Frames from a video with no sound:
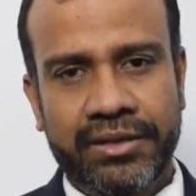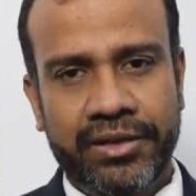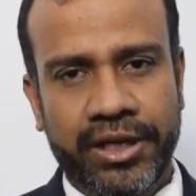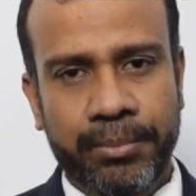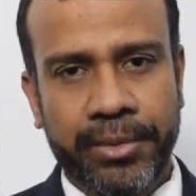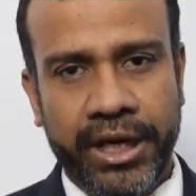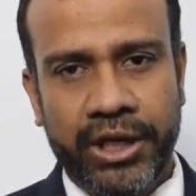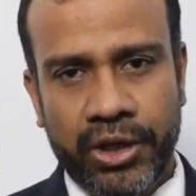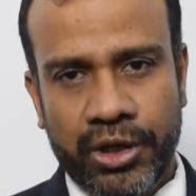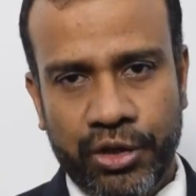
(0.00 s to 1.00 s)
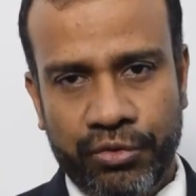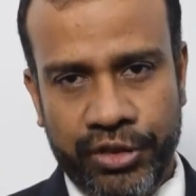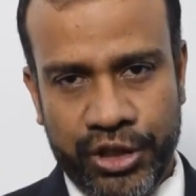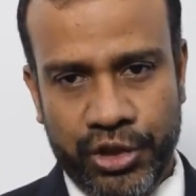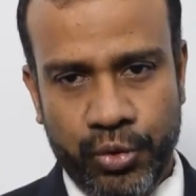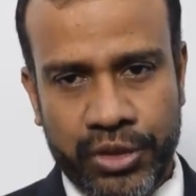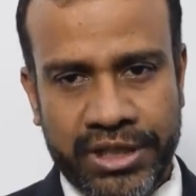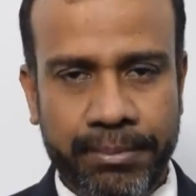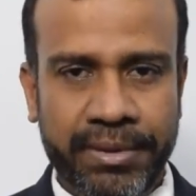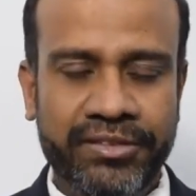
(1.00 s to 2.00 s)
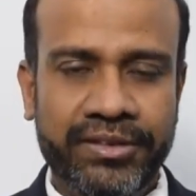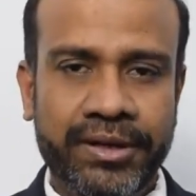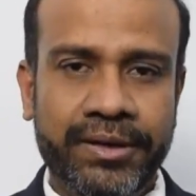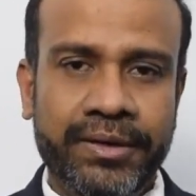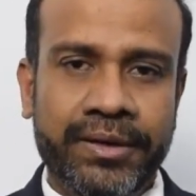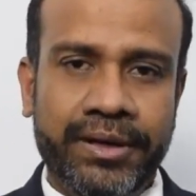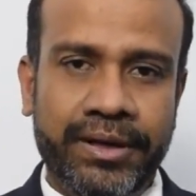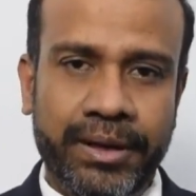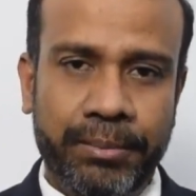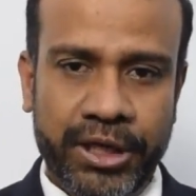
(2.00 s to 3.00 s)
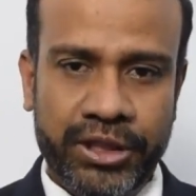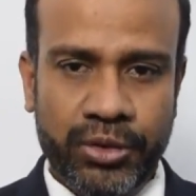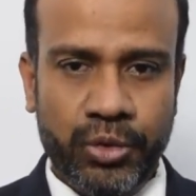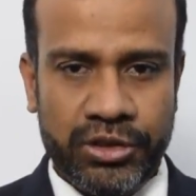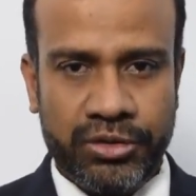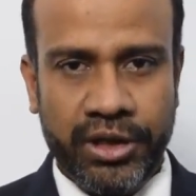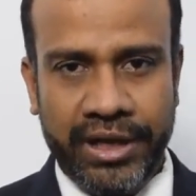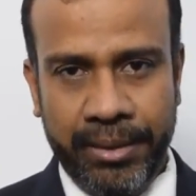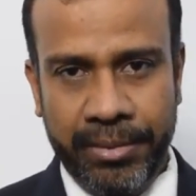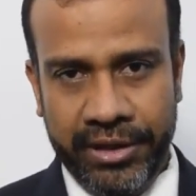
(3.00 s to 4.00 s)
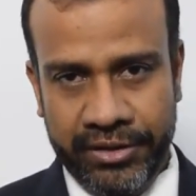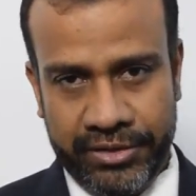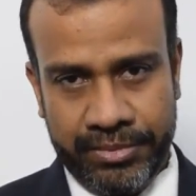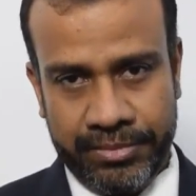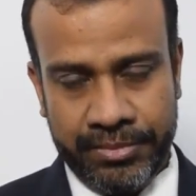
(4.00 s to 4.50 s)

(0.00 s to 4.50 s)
or any breakdown of tissue which happens in a patient who has got diabetes.